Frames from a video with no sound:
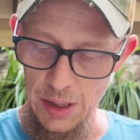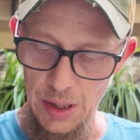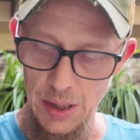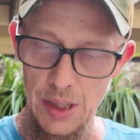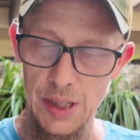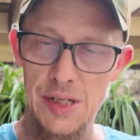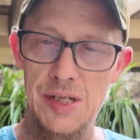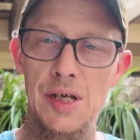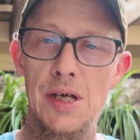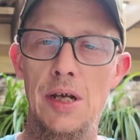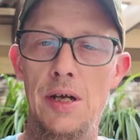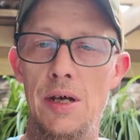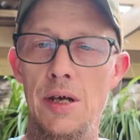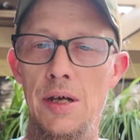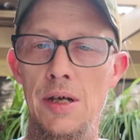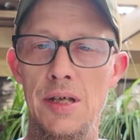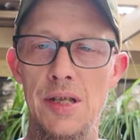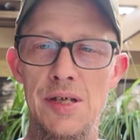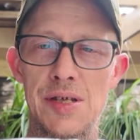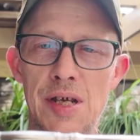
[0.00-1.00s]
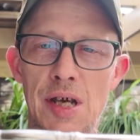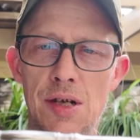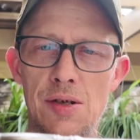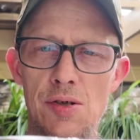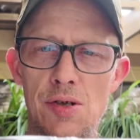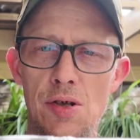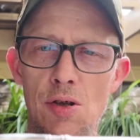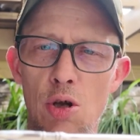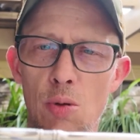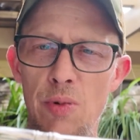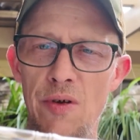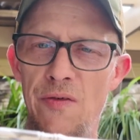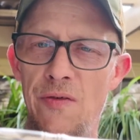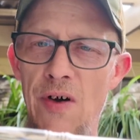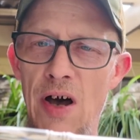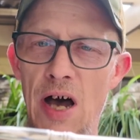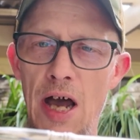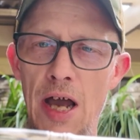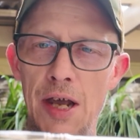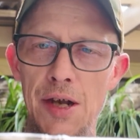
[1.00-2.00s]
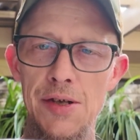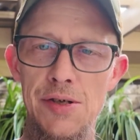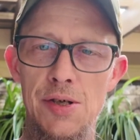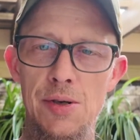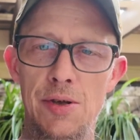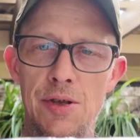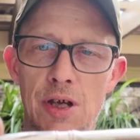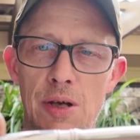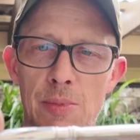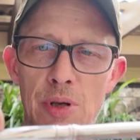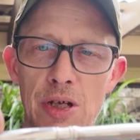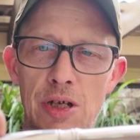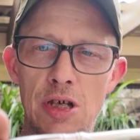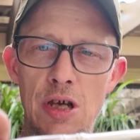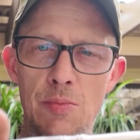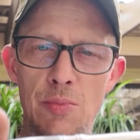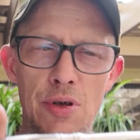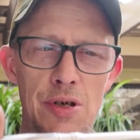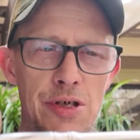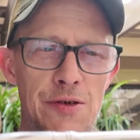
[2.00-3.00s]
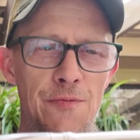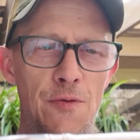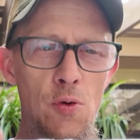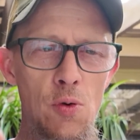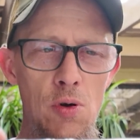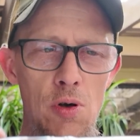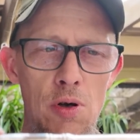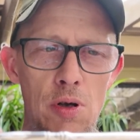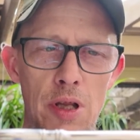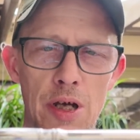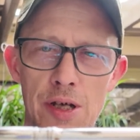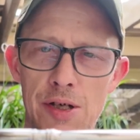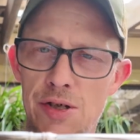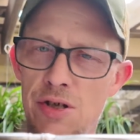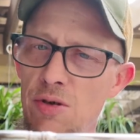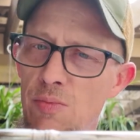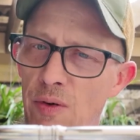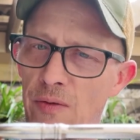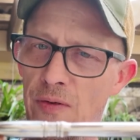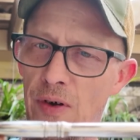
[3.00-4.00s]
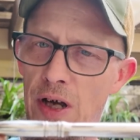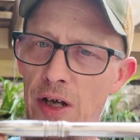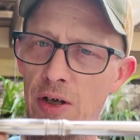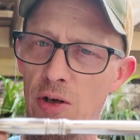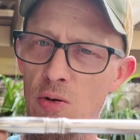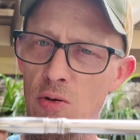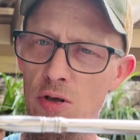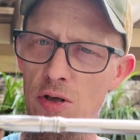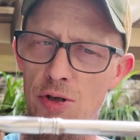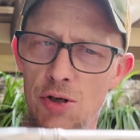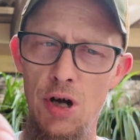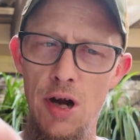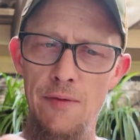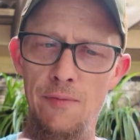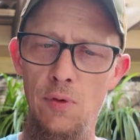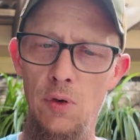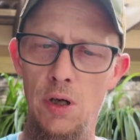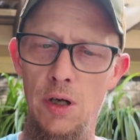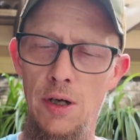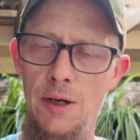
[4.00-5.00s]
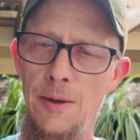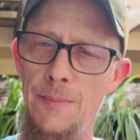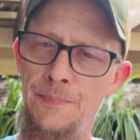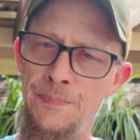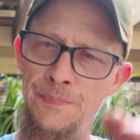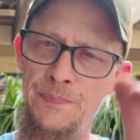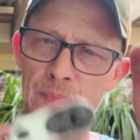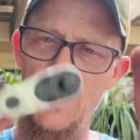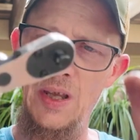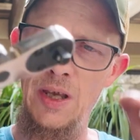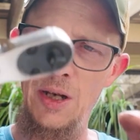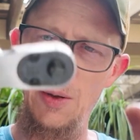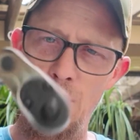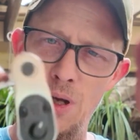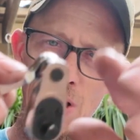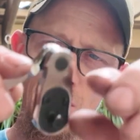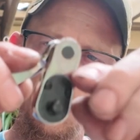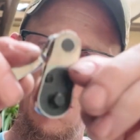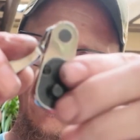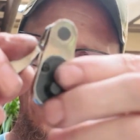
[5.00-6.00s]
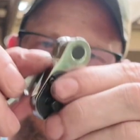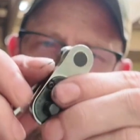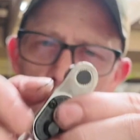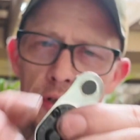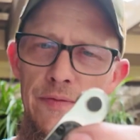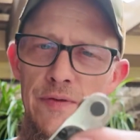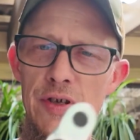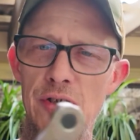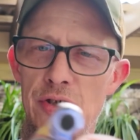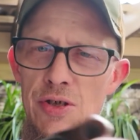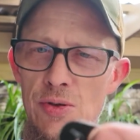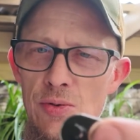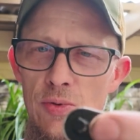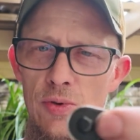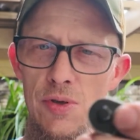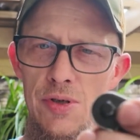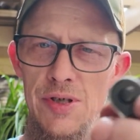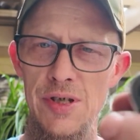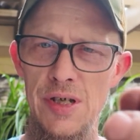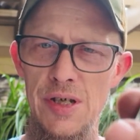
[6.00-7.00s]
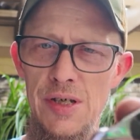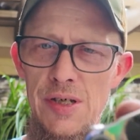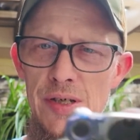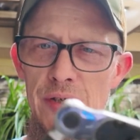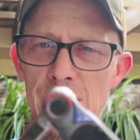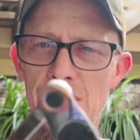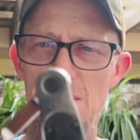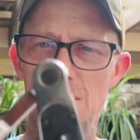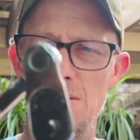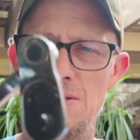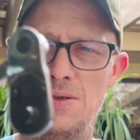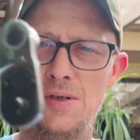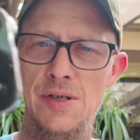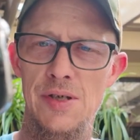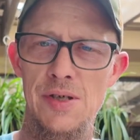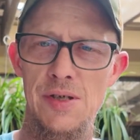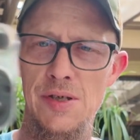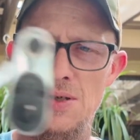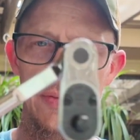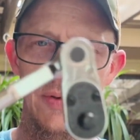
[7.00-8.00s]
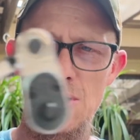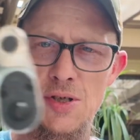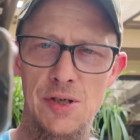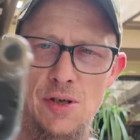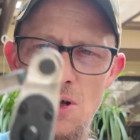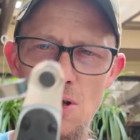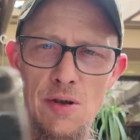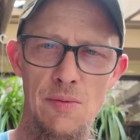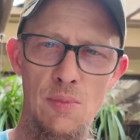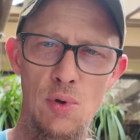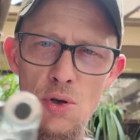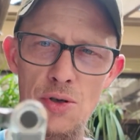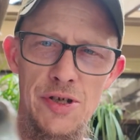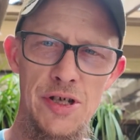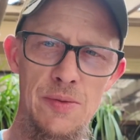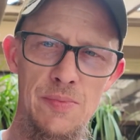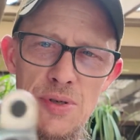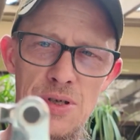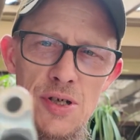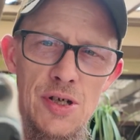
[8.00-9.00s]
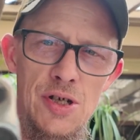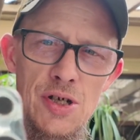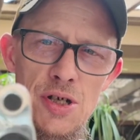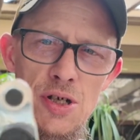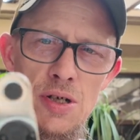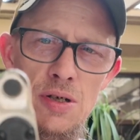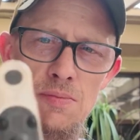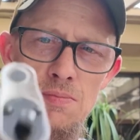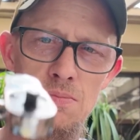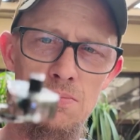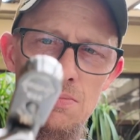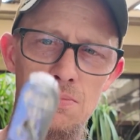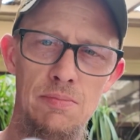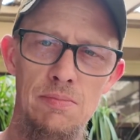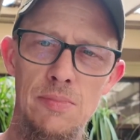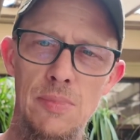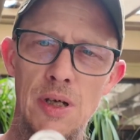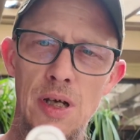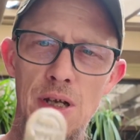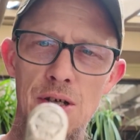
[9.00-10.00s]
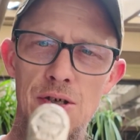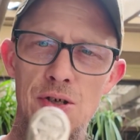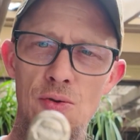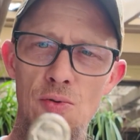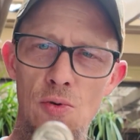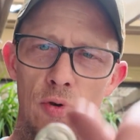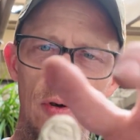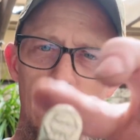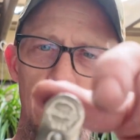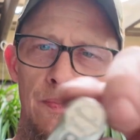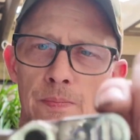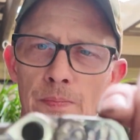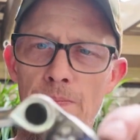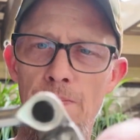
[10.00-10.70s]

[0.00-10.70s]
like I said, this handle's a little bit fine, so I think I'm going to keep this for like super fine quarter drive work. Anyway, the whole point of these tools is this is what's called a multi-position head tool.